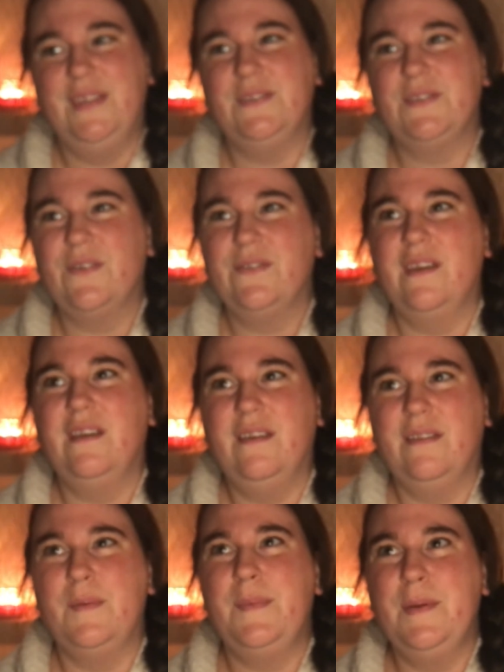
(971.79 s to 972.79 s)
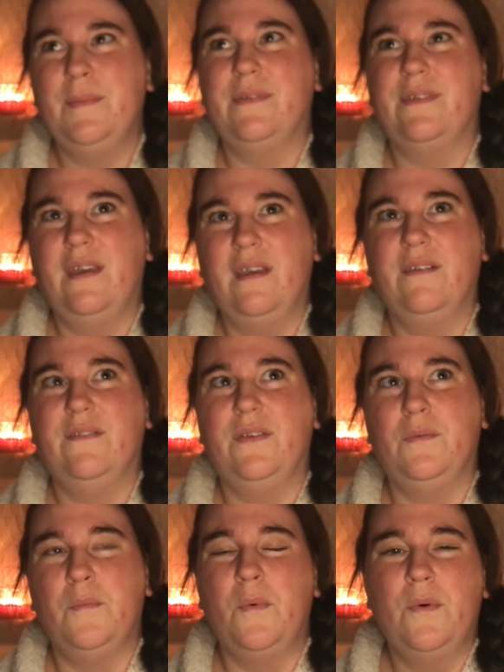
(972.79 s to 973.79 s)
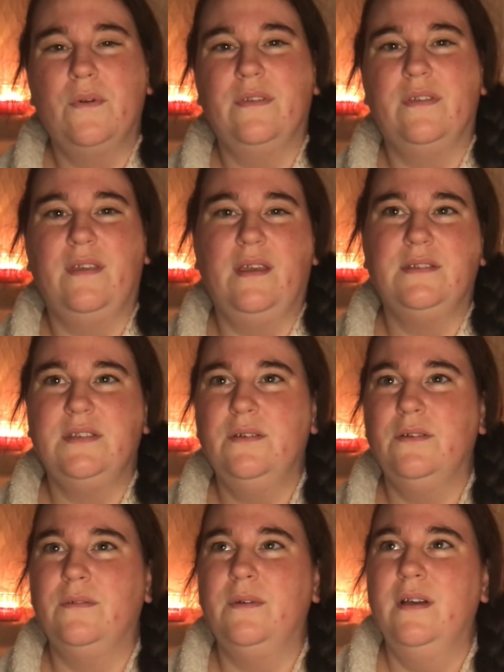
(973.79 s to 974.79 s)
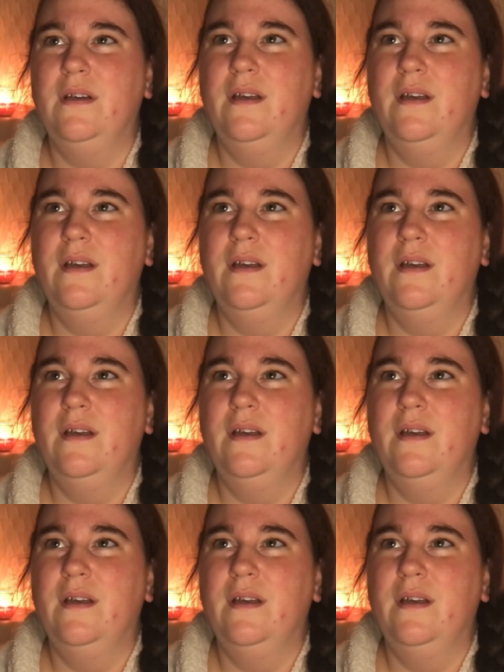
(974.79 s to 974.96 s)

you start thinking that people think of you more than they do,